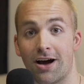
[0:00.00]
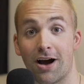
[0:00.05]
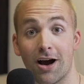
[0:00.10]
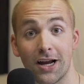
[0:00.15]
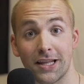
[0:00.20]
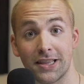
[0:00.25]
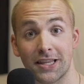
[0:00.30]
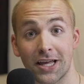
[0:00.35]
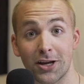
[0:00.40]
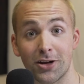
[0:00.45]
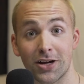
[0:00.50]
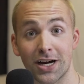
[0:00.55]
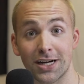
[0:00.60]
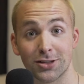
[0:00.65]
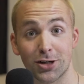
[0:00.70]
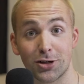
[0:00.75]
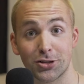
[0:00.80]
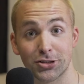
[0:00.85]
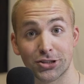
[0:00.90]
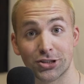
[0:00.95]
All right, thank you guys
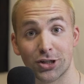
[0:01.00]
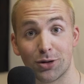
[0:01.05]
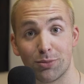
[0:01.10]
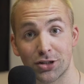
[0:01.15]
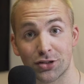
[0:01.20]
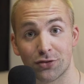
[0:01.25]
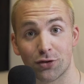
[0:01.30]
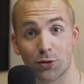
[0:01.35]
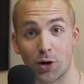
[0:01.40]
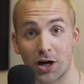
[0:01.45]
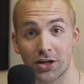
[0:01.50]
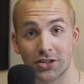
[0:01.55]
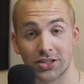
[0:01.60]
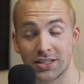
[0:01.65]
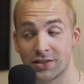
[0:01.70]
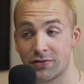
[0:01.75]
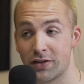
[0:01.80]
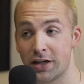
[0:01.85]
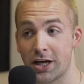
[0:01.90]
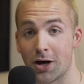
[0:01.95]
all so much for watching
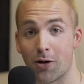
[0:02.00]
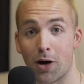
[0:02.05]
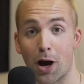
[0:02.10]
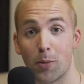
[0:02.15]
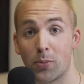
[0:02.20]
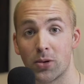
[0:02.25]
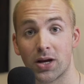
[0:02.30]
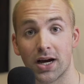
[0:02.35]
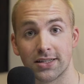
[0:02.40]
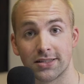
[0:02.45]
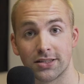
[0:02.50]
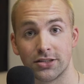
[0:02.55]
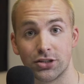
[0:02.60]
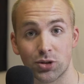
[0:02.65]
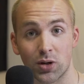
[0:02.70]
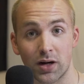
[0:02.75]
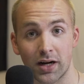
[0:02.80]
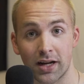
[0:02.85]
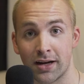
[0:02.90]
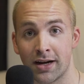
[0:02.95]
this video. I hope you guys
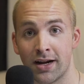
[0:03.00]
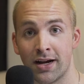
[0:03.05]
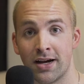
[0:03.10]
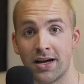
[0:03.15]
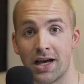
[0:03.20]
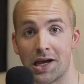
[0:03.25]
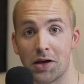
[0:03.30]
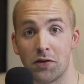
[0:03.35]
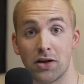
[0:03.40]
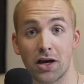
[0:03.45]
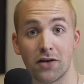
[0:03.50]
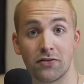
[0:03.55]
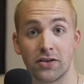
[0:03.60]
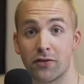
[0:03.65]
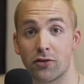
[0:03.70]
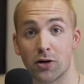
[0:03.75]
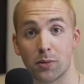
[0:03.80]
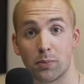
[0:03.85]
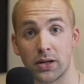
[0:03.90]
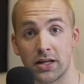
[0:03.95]
enjoyed it. If you have
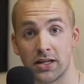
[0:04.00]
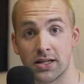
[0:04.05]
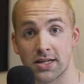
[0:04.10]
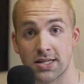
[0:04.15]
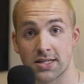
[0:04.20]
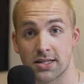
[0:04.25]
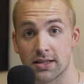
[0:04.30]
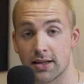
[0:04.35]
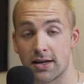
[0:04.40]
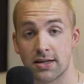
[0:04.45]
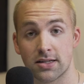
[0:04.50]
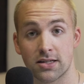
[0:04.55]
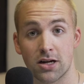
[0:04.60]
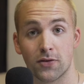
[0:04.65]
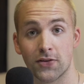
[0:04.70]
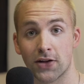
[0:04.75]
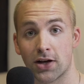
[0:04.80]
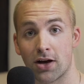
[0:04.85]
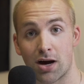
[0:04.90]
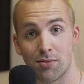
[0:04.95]
different opinions, let us know
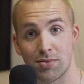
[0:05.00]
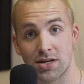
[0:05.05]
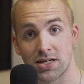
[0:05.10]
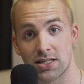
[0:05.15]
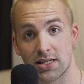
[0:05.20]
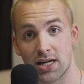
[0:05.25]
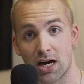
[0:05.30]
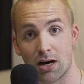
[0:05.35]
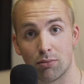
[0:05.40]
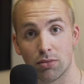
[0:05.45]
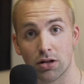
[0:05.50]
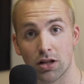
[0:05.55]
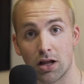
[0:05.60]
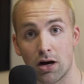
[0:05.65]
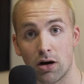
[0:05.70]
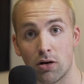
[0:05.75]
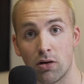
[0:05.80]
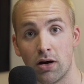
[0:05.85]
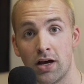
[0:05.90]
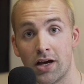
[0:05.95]
in the comments down
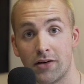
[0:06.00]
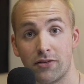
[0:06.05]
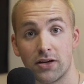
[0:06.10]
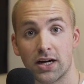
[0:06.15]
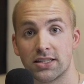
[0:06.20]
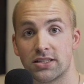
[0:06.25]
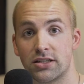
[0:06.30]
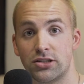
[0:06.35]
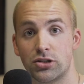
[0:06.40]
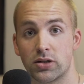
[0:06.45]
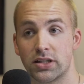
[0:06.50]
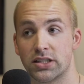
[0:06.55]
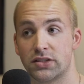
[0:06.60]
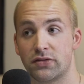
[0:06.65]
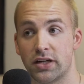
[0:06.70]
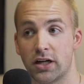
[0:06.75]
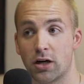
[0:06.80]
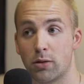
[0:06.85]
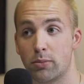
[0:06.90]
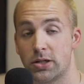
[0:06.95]
below. If you guys enjoyed this
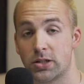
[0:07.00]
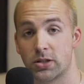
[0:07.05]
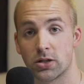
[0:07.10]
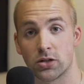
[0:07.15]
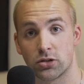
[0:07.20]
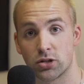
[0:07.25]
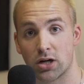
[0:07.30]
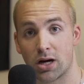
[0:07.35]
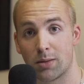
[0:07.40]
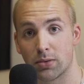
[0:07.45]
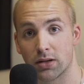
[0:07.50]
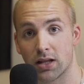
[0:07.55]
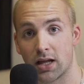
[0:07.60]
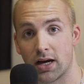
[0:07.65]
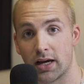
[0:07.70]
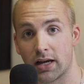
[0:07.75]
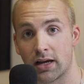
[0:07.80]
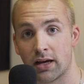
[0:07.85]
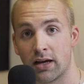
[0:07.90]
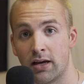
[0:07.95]
video, be sure to drop a
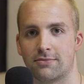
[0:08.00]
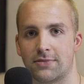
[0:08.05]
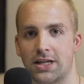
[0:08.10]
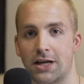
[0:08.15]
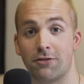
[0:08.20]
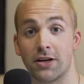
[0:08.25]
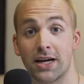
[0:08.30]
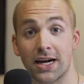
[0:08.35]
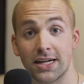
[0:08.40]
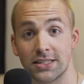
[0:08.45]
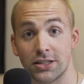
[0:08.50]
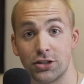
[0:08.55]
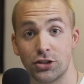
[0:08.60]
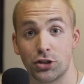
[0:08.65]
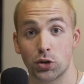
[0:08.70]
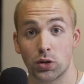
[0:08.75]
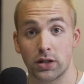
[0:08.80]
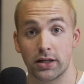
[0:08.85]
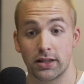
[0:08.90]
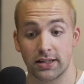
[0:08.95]
like. If you guys
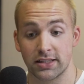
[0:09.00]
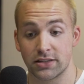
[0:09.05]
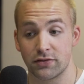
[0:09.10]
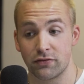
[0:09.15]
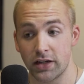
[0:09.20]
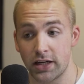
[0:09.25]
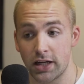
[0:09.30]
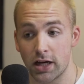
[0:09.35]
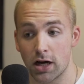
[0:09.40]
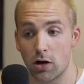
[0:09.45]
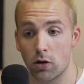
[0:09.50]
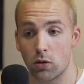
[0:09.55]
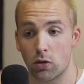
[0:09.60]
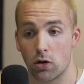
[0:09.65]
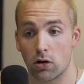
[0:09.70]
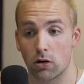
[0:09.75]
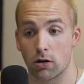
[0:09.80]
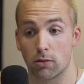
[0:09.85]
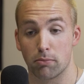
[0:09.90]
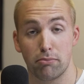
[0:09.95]
enjoyed this video
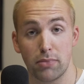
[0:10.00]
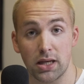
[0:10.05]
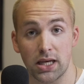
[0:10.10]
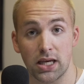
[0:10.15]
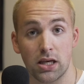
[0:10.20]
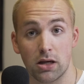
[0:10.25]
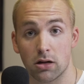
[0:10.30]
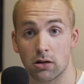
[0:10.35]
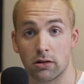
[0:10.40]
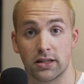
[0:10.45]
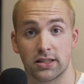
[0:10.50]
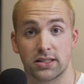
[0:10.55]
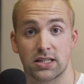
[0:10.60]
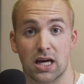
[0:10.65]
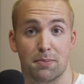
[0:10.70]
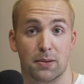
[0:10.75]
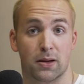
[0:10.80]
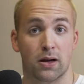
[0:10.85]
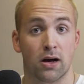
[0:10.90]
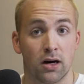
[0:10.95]
or me or this
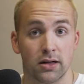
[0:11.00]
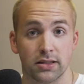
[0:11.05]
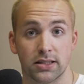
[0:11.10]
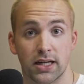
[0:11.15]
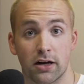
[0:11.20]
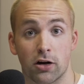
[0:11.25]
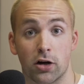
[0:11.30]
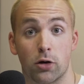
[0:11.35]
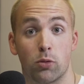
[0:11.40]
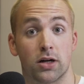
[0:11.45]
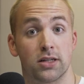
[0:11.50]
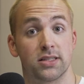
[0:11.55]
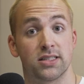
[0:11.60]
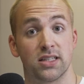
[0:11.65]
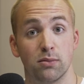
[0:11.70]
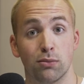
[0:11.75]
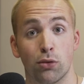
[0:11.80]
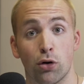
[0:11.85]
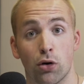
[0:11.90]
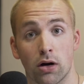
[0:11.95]
type of content, or you want to
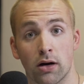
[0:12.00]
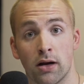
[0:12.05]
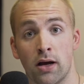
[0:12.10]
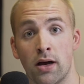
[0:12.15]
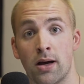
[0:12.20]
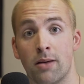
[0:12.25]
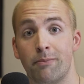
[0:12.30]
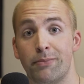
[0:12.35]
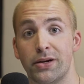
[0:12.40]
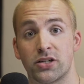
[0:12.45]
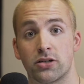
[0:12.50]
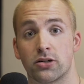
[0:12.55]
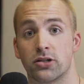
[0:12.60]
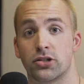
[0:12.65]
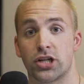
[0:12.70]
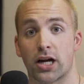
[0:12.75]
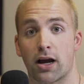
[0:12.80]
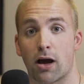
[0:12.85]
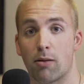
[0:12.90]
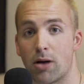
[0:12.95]
see more, be sure to
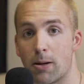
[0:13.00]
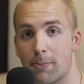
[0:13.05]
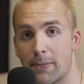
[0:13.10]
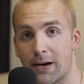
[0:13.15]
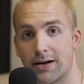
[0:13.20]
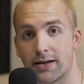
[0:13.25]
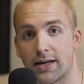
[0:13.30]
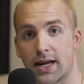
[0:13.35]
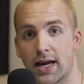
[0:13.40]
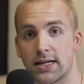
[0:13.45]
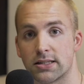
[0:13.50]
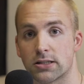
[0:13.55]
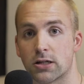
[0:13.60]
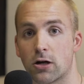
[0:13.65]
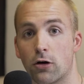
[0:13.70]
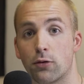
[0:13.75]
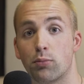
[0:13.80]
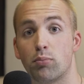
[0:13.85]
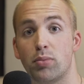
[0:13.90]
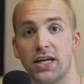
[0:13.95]
check out my podcast
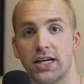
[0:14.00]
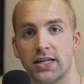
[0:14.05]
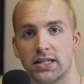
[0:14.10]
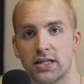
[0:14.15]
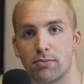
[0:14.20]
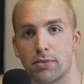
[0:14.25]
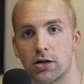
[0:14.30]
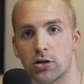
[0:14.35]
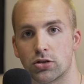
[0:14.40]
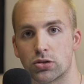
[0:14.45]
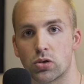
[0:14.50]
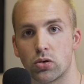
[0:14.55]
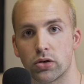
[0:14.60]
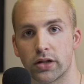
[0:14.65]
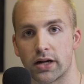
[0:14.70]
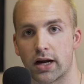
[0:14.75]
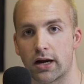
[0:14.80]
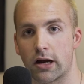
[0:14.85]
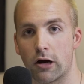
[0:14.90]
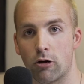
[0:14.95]
called Peaked in Middle School
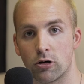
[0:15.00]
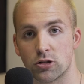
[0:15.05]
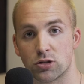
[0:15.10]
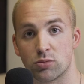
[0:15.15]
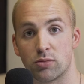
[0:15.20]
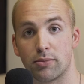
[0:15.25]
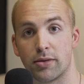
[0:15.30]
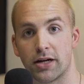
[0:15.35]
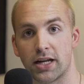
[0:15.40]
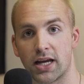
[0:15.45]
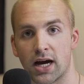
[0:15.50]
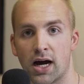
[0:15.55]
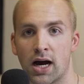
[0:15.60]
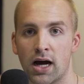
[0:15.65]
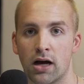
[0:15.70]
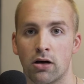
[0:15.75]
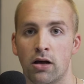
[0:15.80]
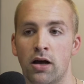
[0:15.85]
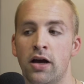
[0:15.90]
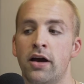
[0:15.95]
that I co-host with my buddy
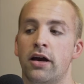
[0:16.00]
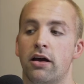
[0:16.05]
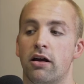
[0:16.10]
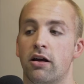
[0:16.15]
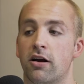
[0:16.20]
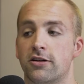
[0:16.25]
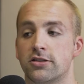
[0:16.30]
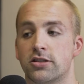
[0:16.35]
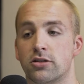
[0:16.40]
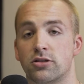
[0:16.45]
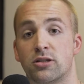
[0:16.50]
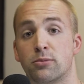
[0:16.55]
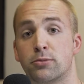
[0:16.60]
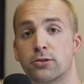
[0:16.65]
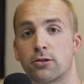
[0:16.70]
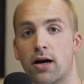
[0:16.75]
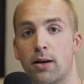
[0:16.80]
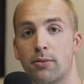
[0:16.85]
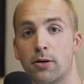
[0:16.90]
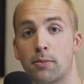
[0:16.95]
Kyle. You can also
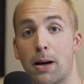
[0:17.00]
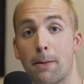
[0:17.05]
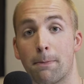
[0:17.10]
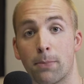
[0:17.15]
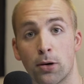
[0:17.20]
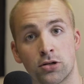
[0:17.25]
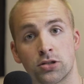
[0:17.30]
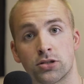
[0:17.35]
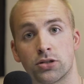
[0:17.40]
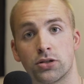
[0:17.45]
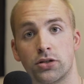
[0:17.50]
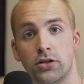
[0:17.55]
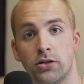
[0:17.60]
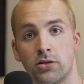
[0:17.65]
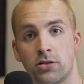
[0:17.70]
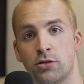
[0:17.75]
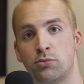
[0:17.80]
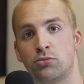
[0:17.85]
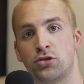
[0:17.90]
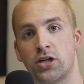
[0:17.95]
subscribe to my personal
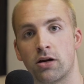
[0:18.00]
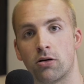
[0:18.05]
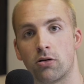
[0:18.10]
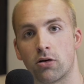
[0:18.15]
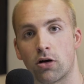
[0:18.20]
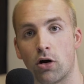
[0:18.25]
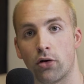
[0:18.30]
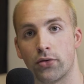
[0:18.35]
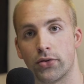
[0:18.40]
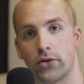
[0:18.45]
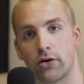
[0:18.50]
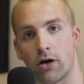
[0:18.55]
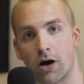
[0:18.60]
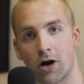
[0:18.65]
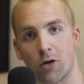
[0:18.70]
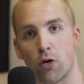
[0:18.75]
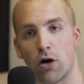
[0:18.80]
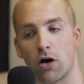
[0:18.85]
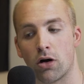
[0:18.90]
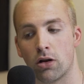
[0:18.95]
YouTube channel called The
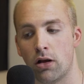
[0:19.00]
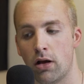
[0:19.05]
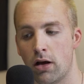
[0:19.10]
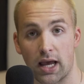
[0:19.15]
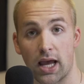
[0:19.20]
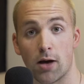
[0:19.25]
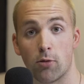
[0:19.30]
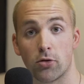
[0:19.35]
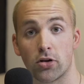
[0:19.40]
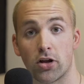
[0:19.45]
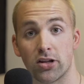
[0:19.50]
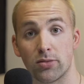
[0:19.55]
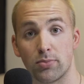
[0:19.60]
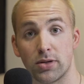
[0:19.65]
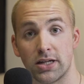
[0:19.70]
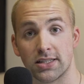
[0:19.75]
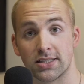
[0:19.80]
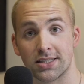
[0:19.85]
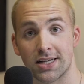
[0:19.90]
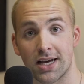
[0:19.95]
Narwhal. And with all that
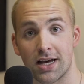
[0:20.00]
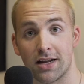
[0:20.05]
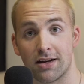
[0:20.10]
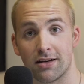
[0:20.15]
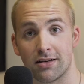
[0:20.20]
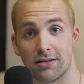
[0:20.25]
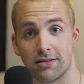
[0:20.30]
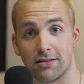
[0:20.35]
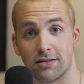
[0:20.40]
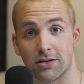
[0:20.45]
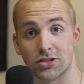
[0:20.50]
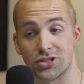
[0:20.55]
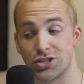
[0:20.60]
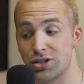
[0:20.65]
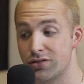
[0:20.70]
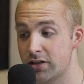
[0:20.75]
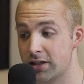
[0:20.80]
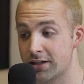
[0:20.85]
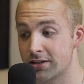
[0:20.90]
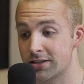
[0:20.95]
being said, there's
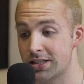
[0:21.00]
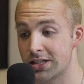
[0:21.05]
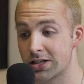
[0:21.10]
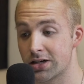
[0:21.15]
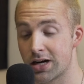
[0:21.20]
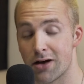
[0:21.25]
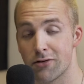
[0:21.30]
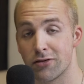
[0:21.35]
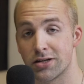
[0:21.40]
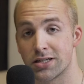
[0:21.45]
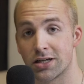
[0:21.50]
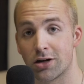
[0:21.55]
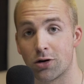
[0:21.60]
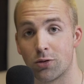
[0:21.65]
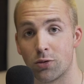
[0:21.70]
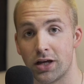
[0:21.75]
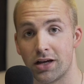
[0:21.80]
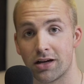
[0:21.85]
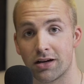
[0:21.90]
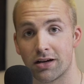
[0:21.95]
new videos here every single
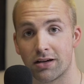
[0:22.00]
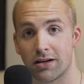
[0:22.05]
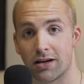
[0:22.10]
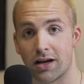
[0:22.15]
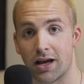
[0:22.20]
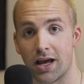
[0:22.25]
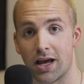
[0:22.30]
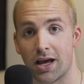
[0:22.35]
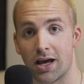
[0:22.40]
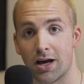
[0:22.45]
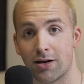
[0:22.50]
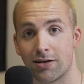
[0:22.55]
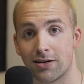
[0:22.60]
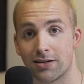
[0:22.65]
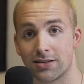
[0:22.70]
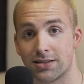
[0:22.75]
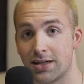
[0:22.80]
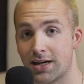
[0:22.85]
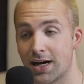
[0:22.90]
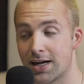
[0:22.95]
week, and
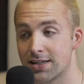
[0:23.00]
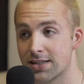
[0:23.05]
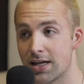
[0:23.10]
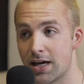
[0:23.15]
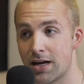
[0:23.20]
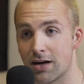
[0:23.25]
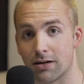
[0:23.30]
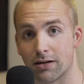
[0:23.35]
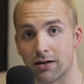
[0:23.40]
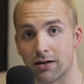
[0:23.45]
I'll see you guys later.